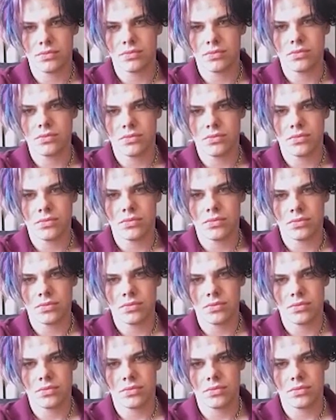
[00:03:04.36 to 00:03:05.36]

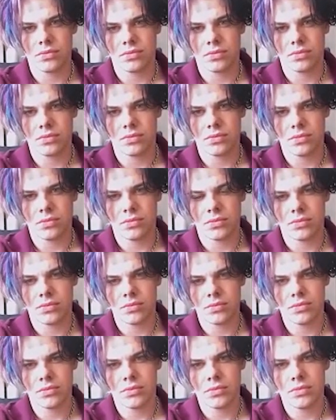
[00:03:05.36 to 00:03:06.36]

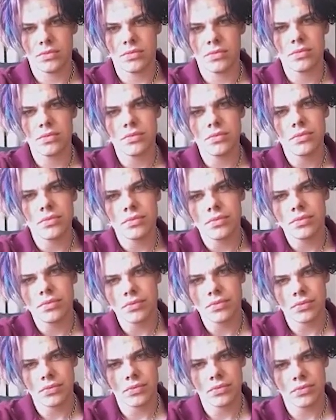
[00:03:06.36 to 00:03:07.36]

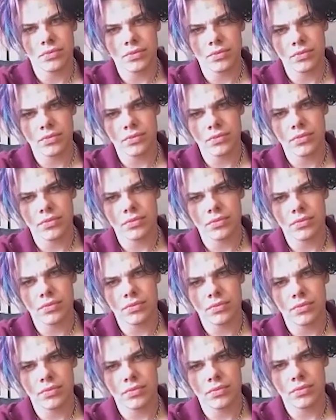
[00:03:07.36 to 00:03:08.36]

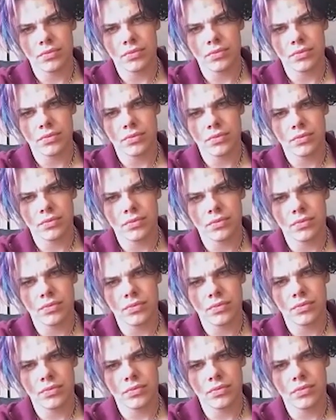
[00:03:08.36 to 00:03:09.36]

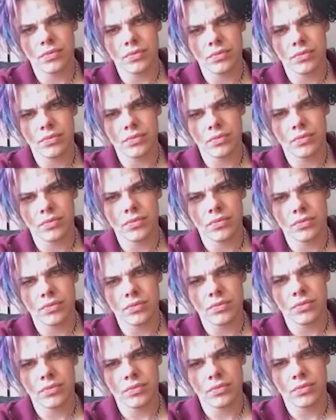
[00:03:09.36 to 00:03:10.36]

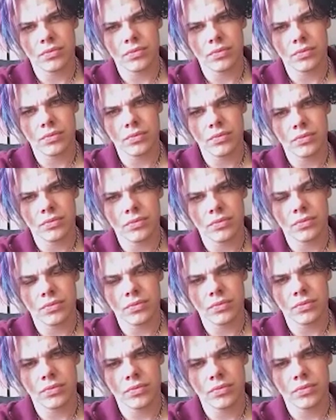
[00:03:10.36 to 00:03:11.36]

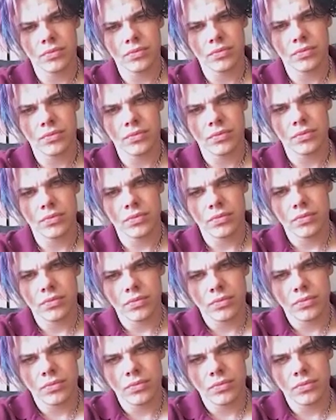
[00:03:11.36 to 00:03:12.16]
[no speech]